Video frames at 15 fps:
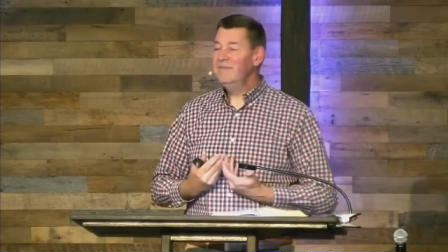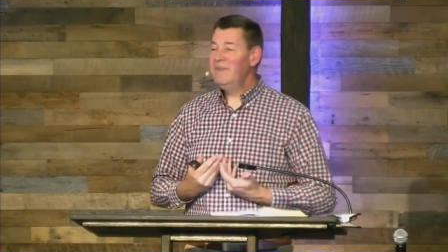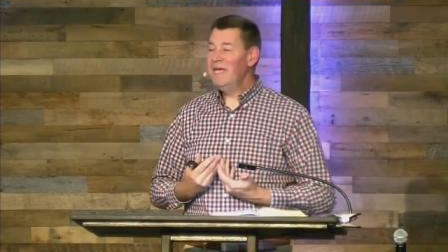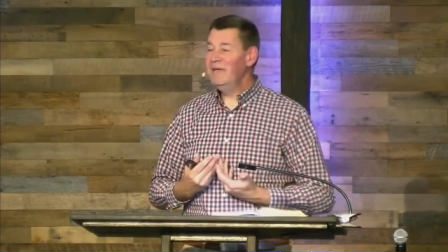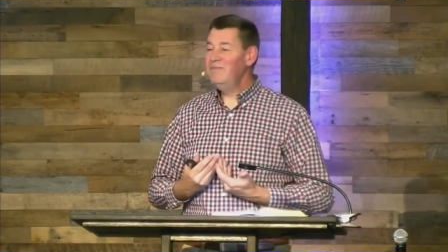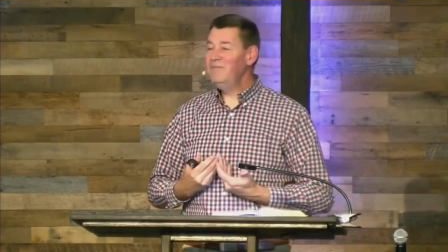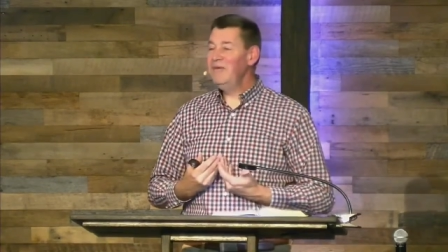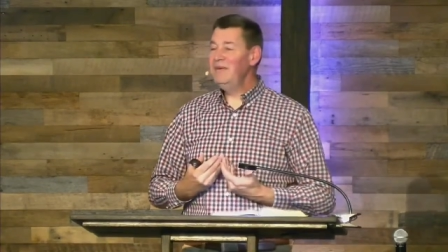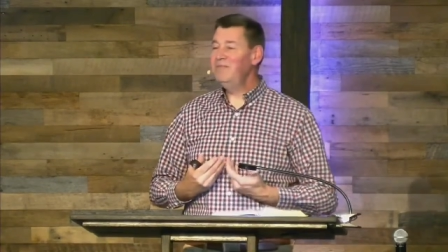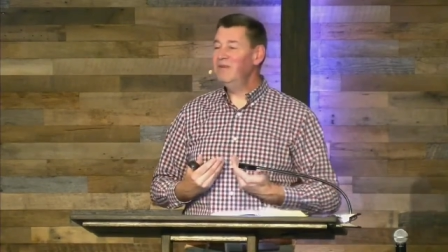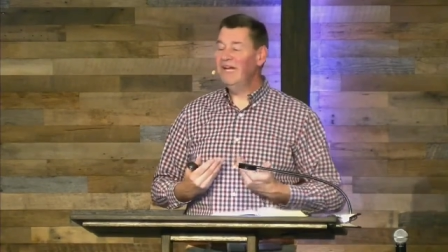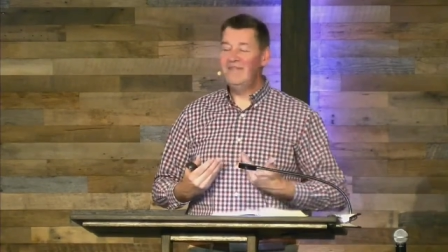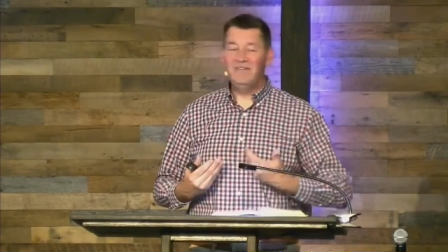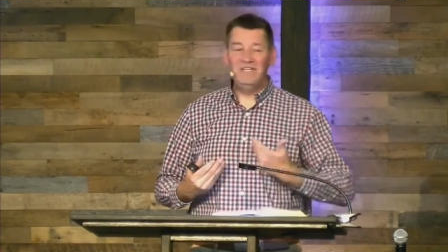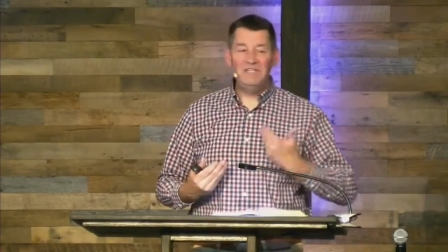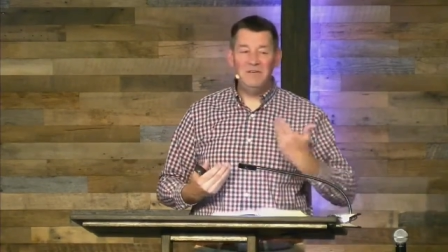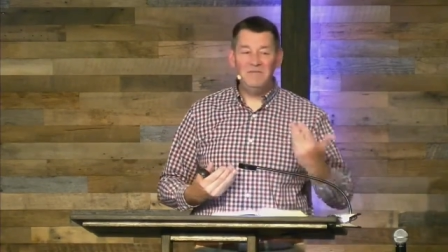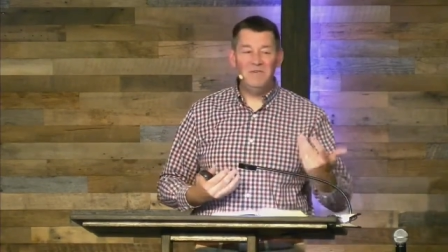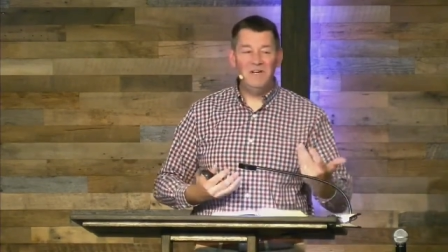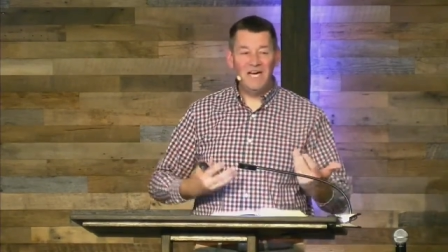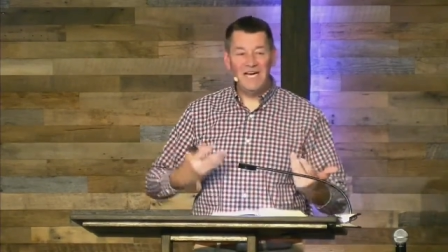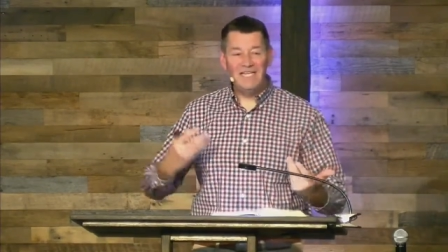and people having
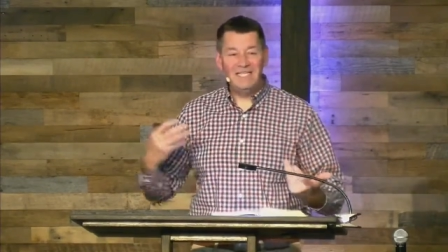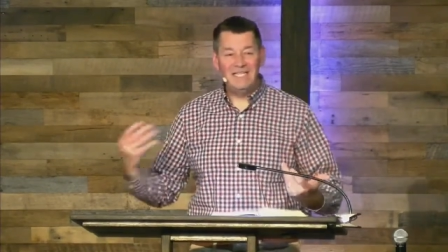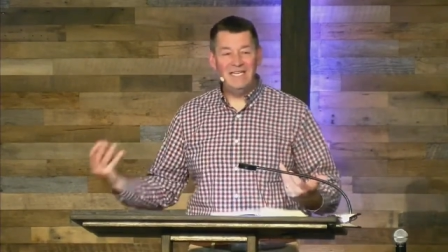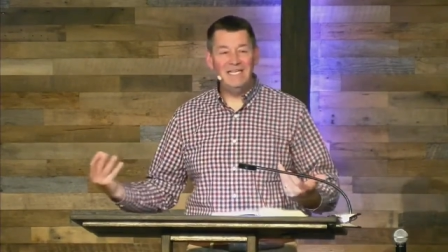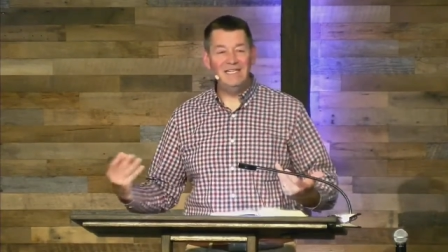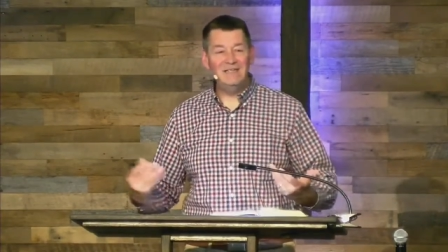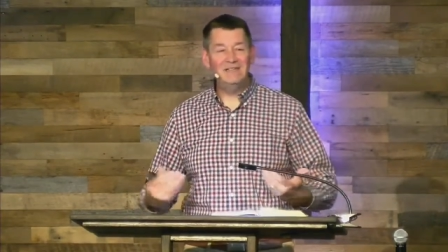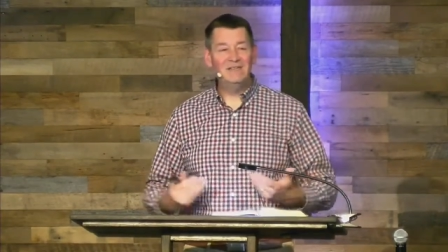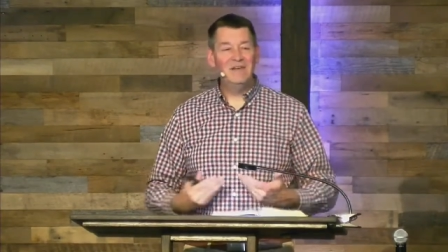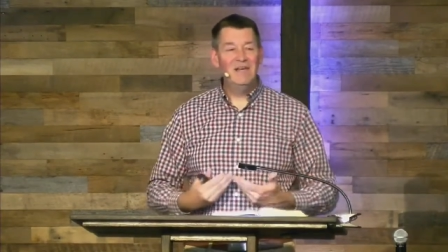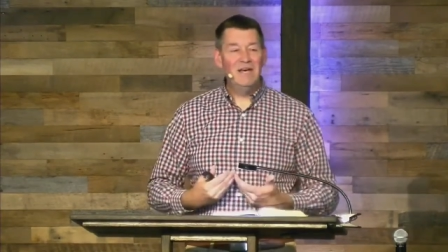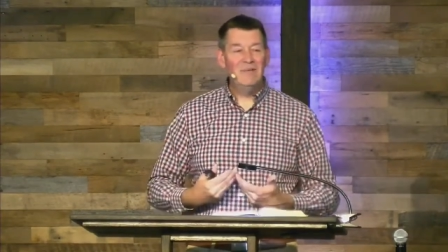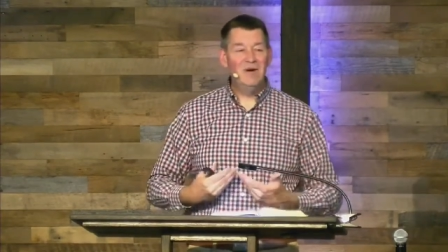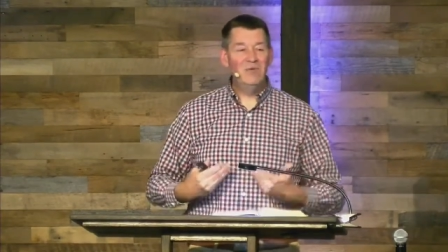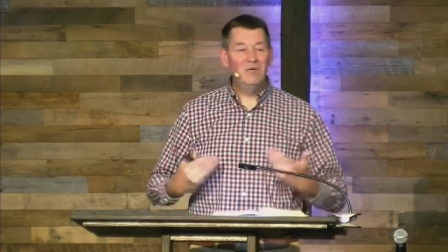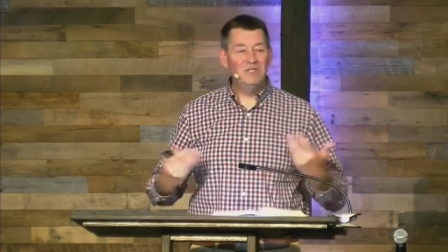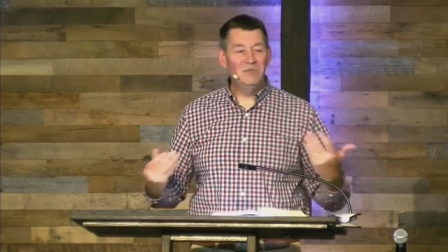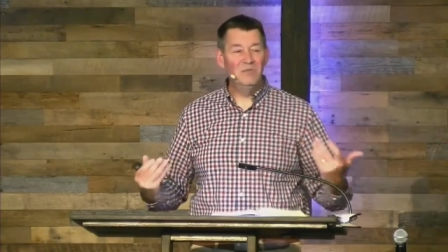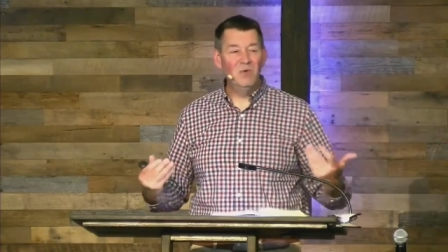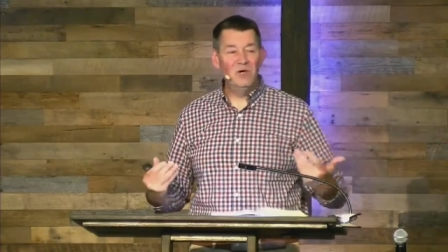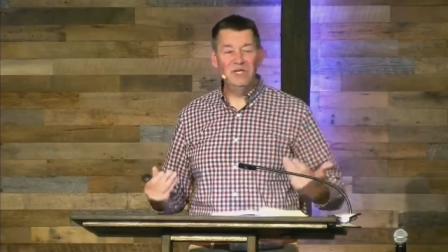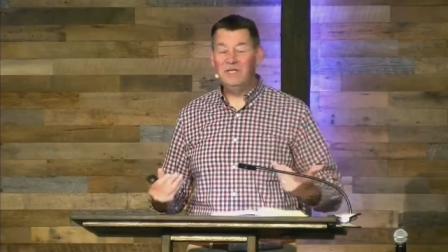different ideas about what's
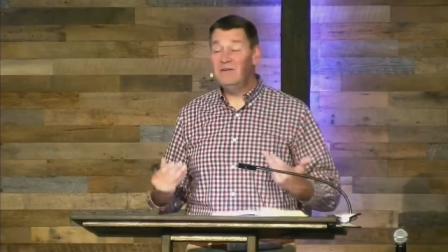important.